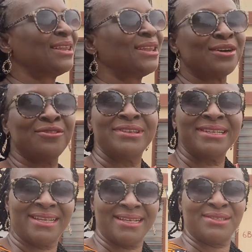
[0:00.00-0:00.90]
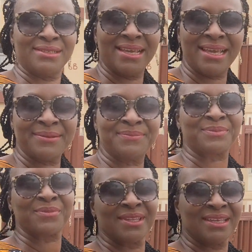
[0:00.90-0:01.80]
Lovely day today.
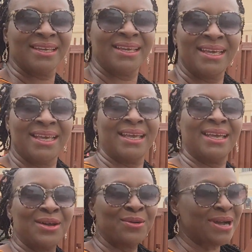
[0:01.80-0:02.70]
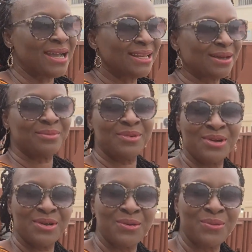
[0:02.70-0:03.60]
While I'm
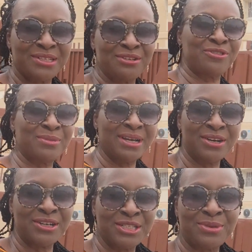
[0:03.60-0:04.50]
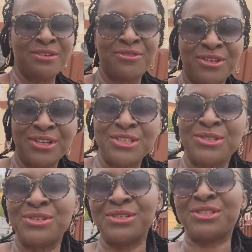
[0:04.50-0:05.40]
waiting for my husband for us
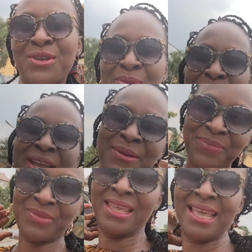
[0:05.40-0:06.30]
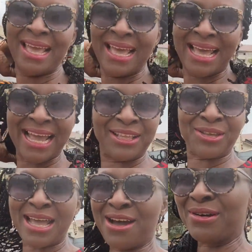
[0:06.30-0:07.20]
to go somewhere, I
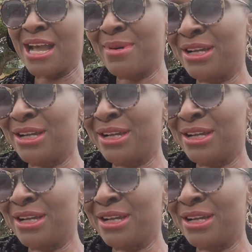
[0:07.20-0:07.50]
thought I'll come